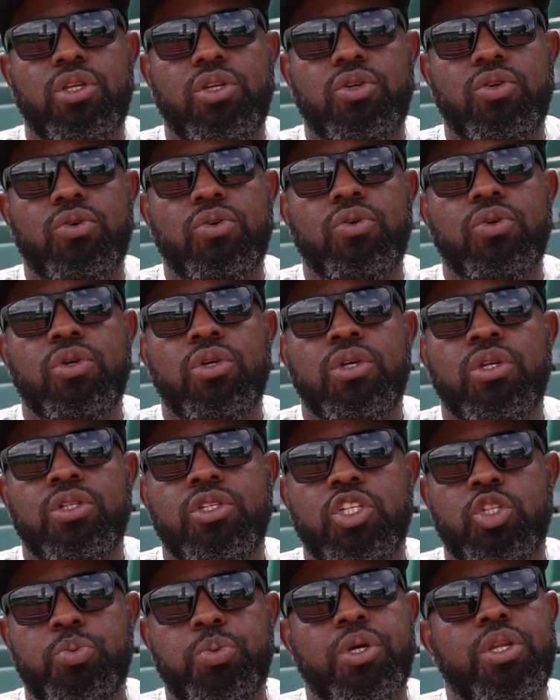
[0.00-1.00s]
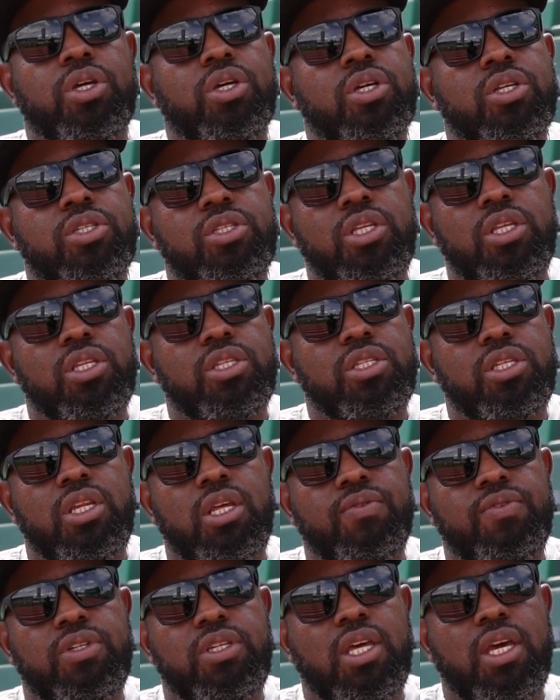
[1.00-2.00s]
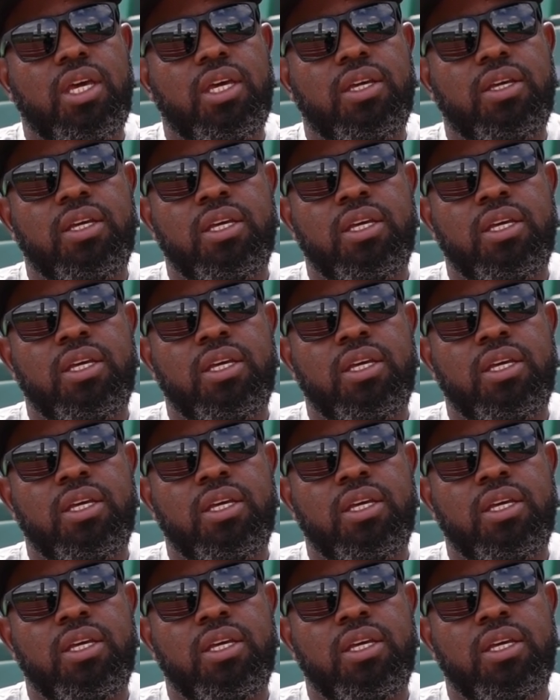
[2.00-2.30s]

you just being a good citizen every day.